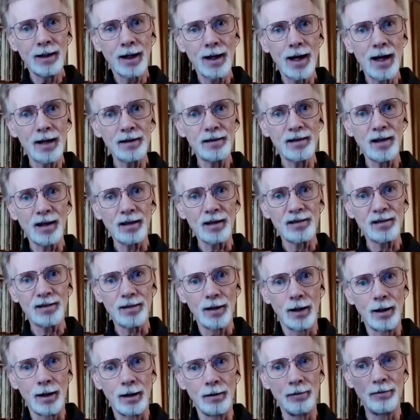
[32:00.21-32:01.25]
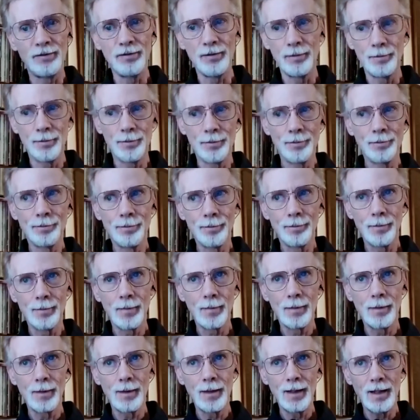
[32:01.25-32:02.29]
the context of
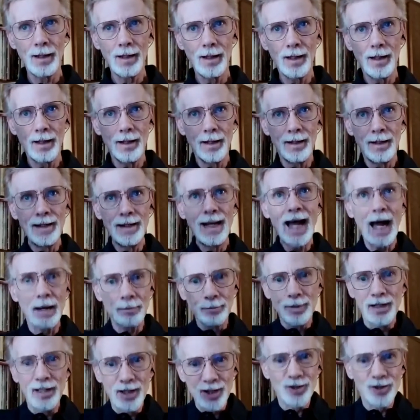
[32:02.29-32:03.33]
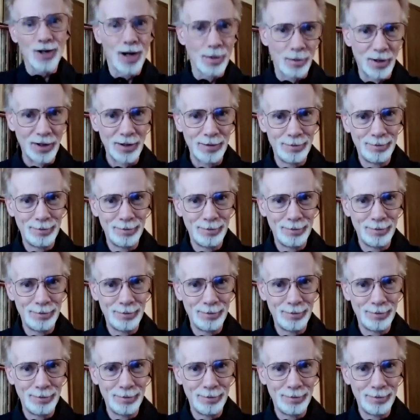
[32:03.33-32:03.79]
not being a drummer.